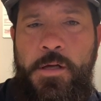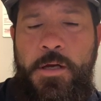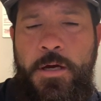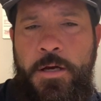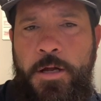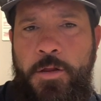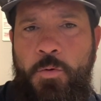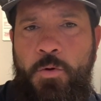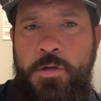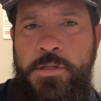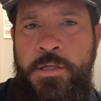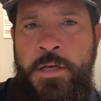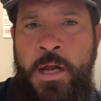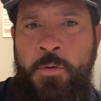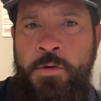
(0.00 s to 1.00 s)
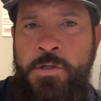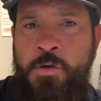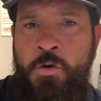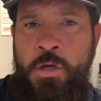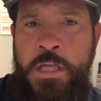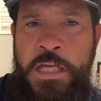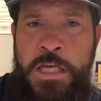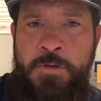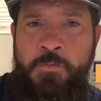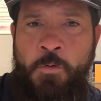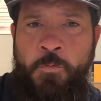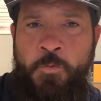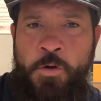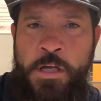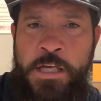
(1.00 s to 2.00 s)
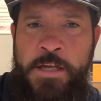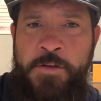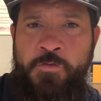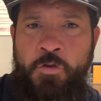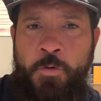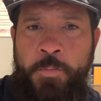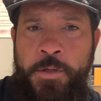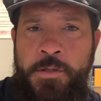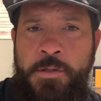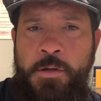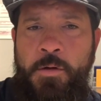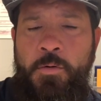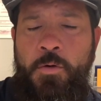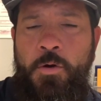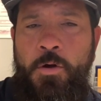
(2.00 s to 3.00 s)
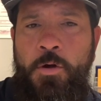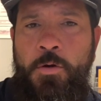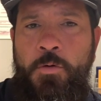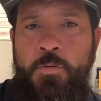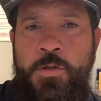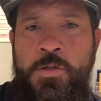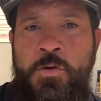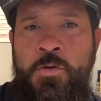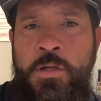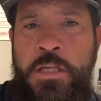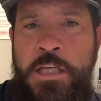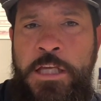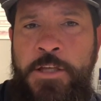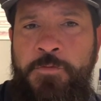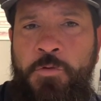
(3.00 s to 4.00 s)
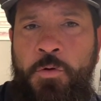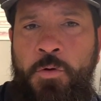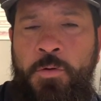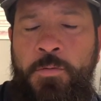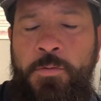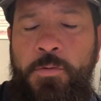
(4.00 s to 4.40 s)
In other words, to not return evil for evil, but return evil